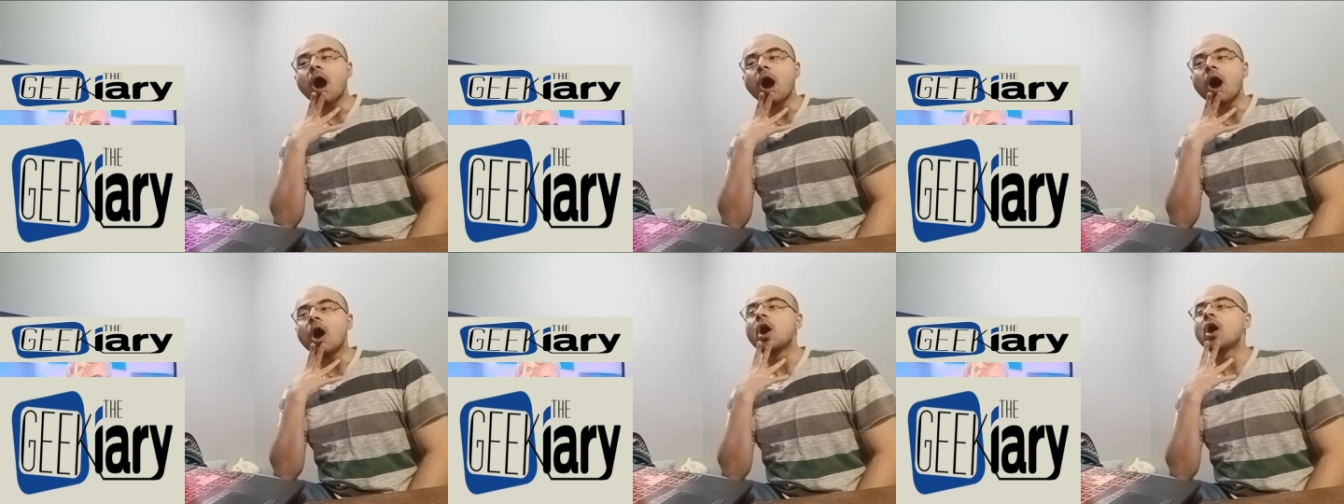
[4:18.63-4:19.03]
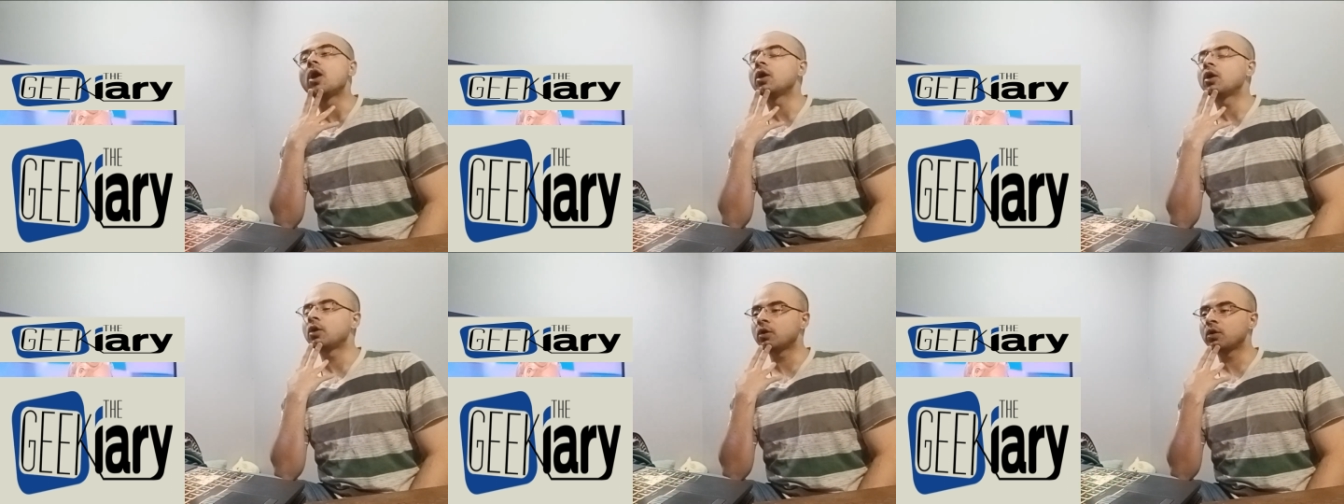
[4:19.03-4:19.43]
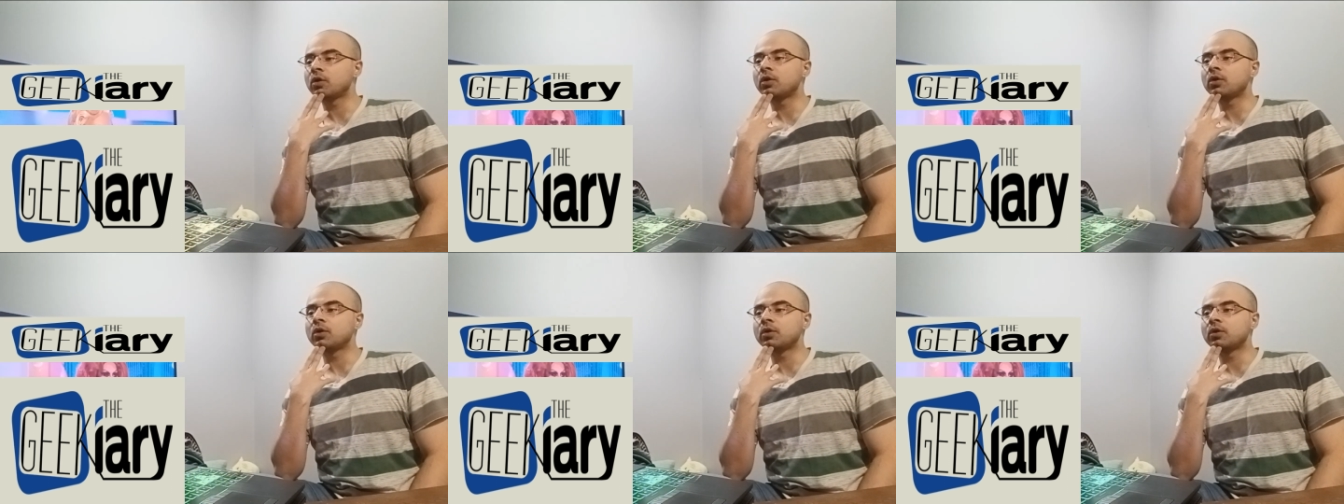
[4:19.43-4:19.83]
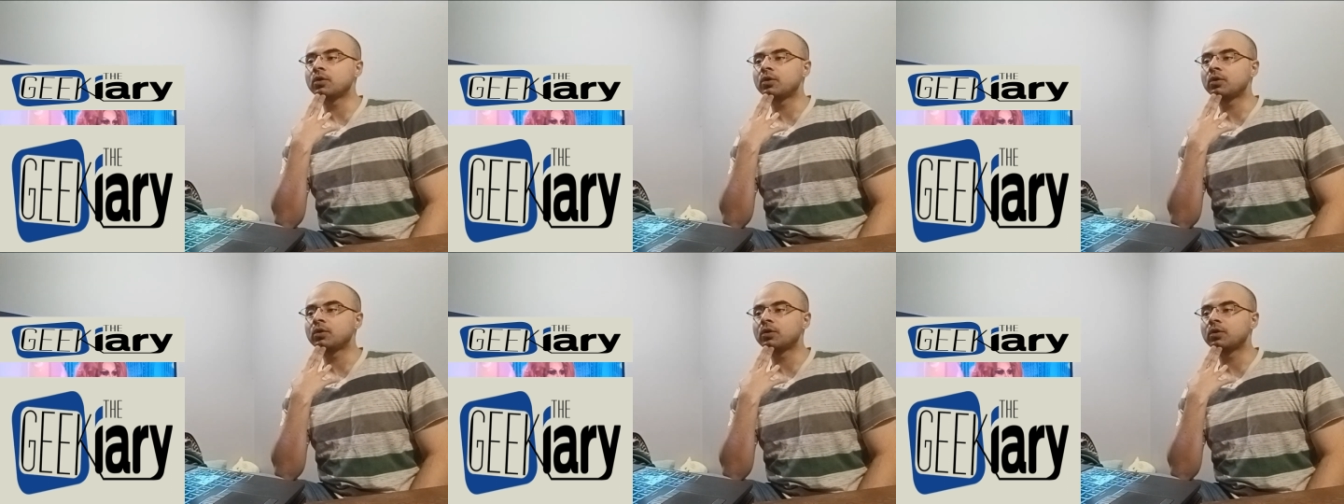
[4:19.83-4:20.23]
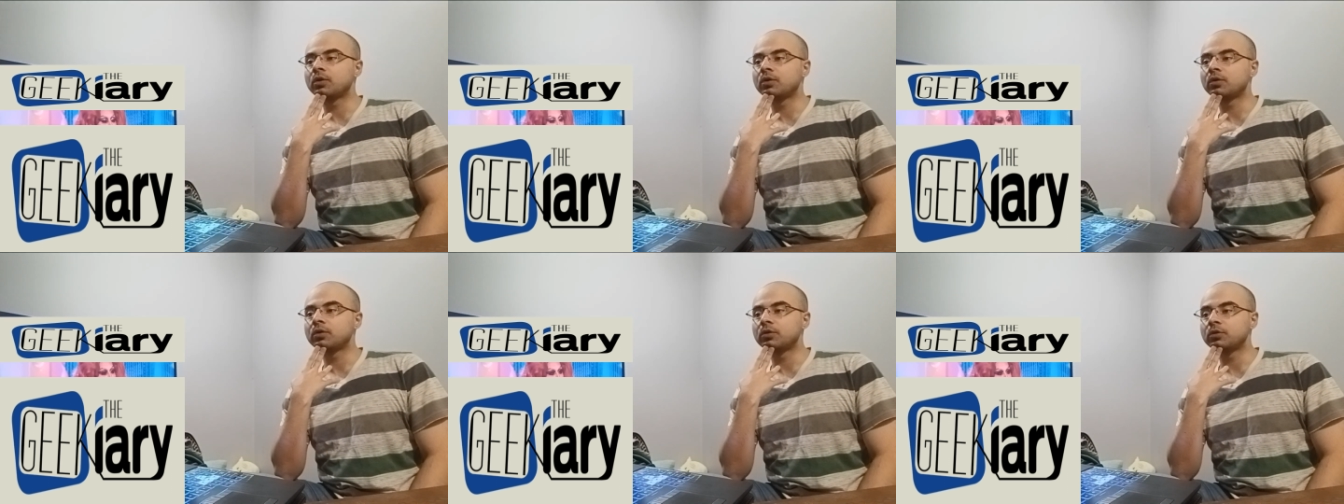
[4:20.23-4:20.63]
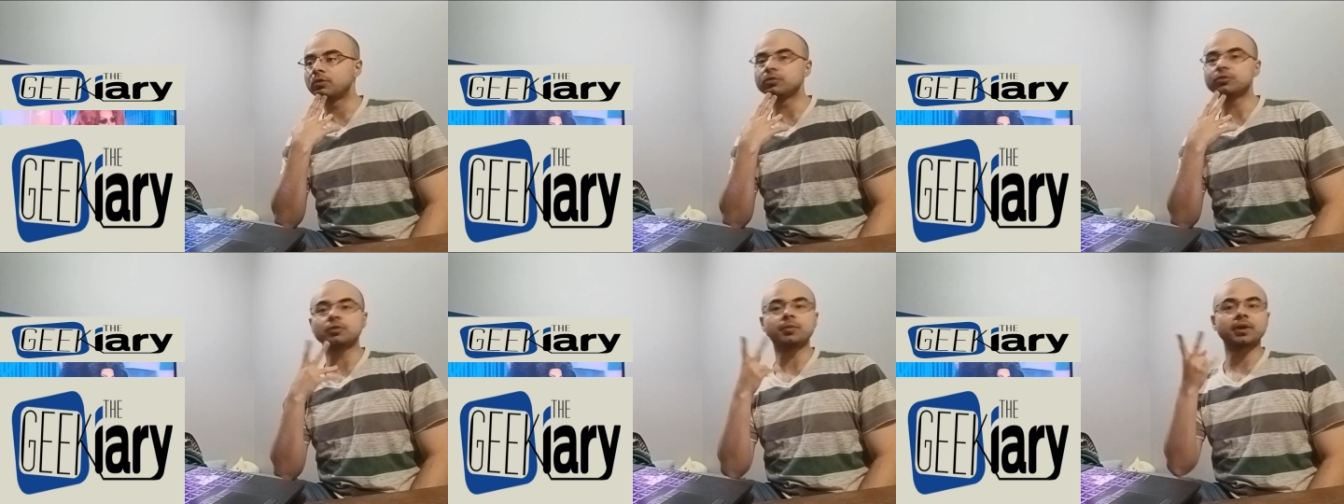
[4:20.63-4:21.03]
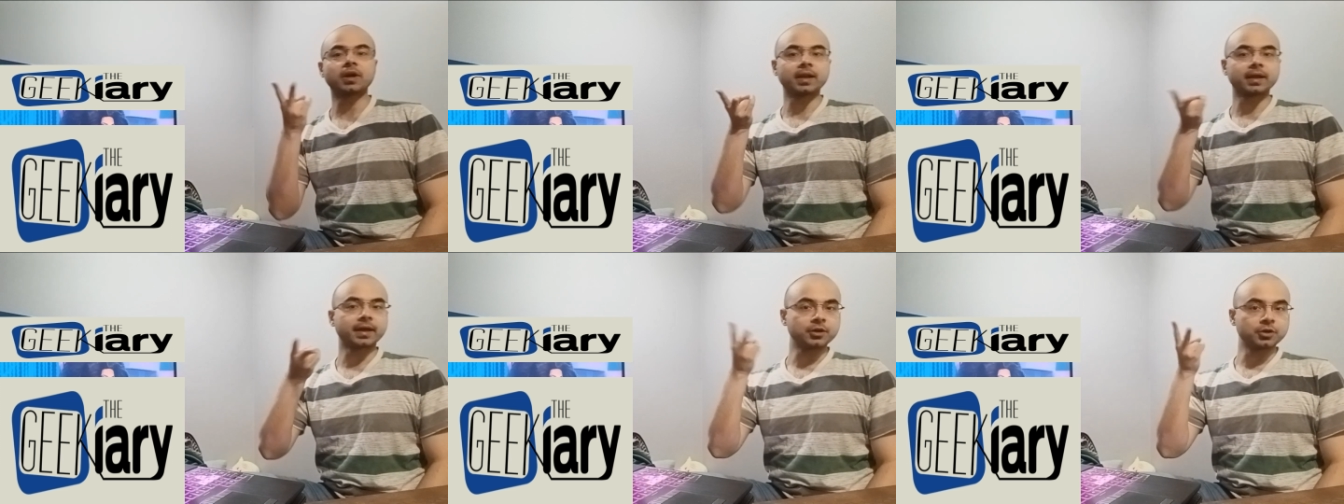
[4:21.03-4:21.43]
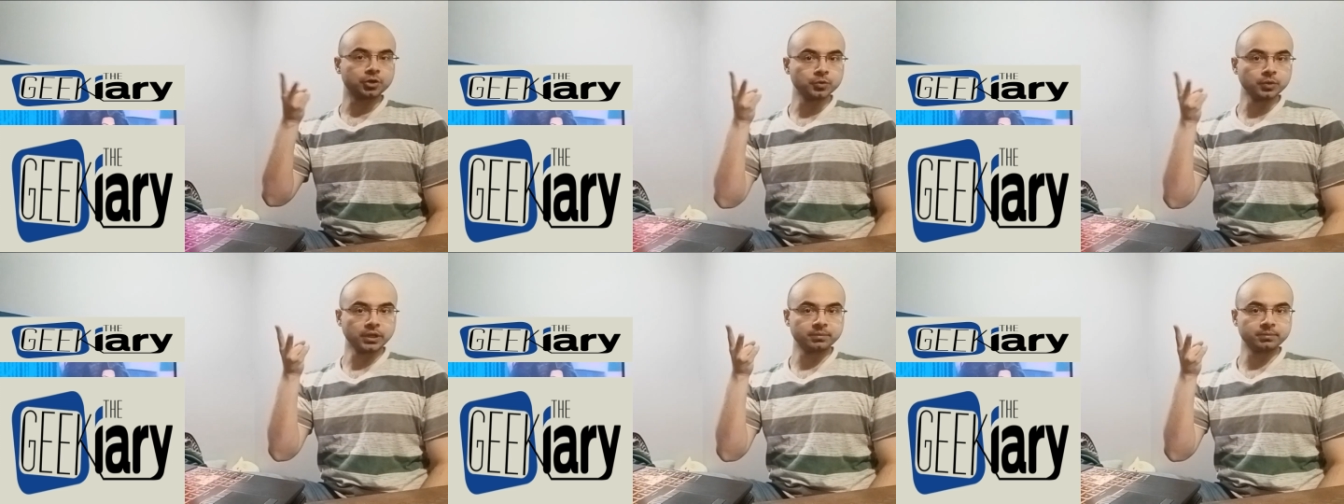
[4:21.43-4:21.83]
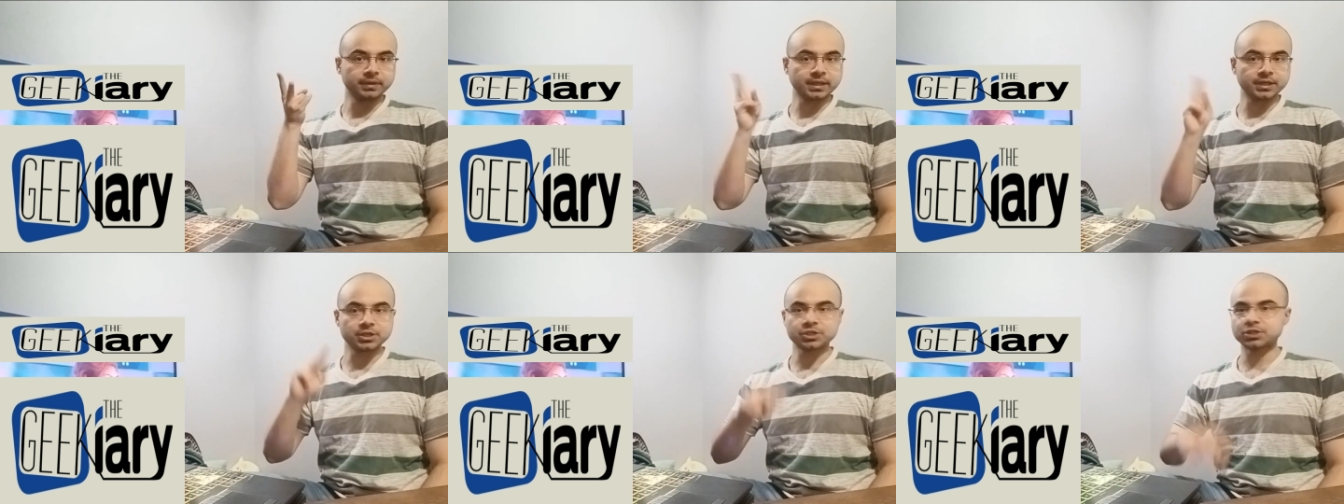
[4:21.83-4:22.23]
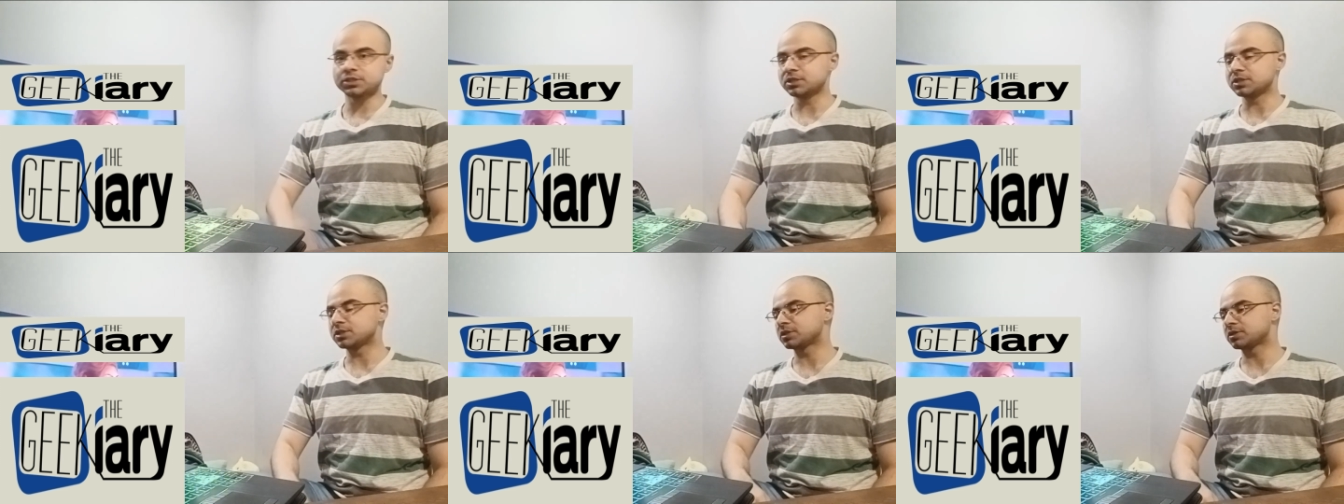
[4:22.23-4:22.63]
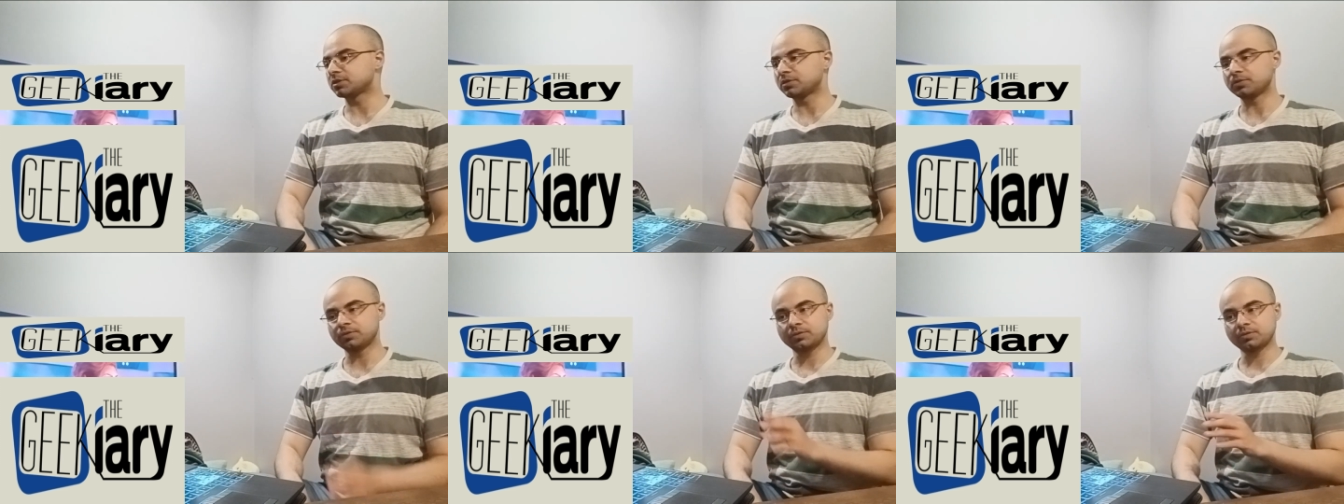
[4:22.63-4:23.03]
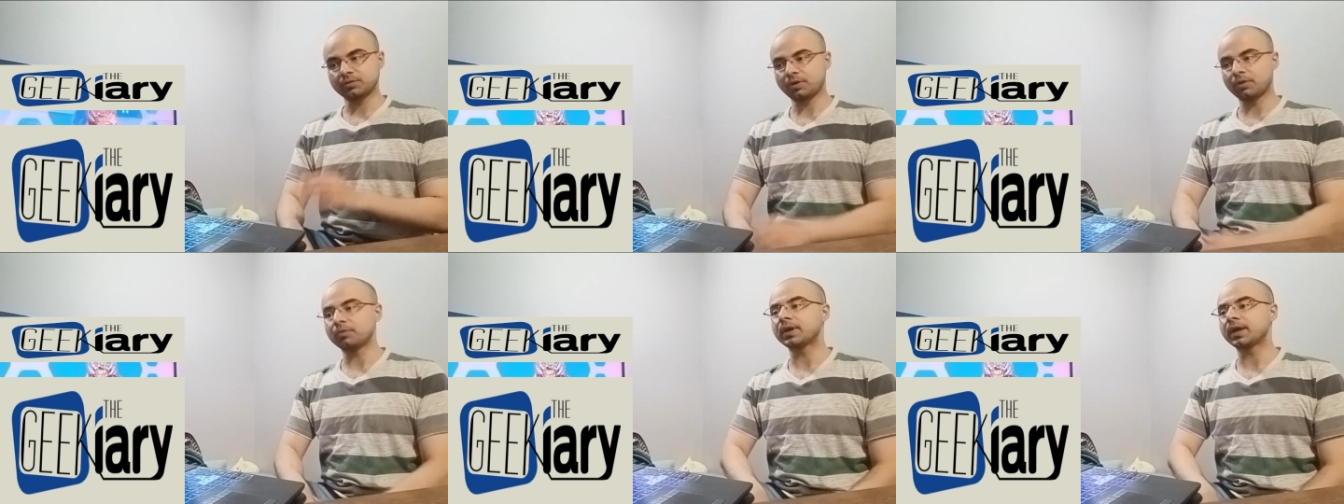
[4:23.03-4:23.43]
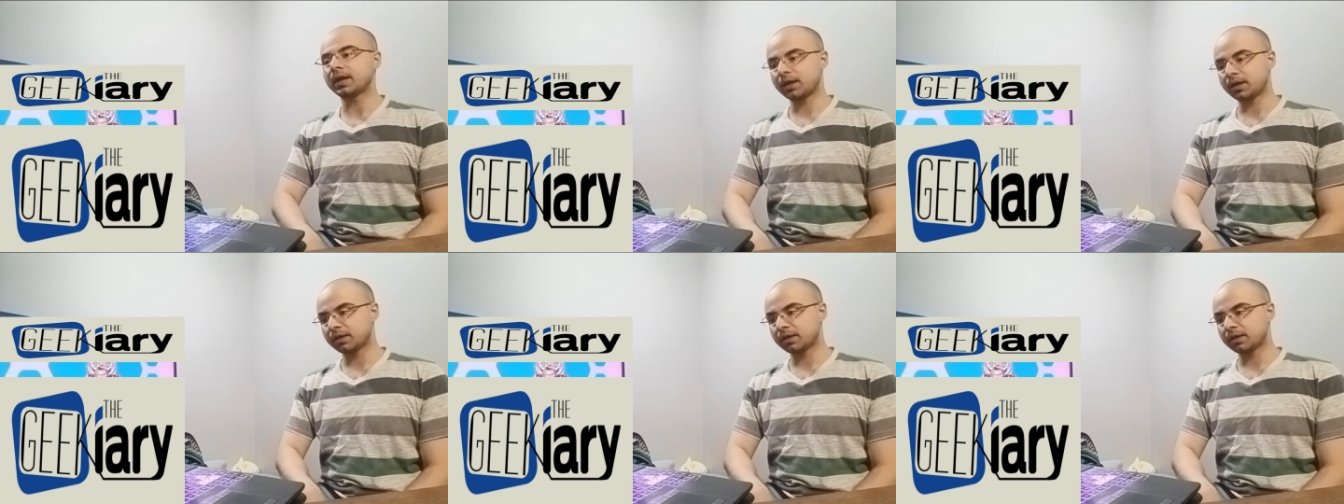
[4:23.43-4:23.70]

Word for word: Oh. So we're gonna get two eliminations. Okay.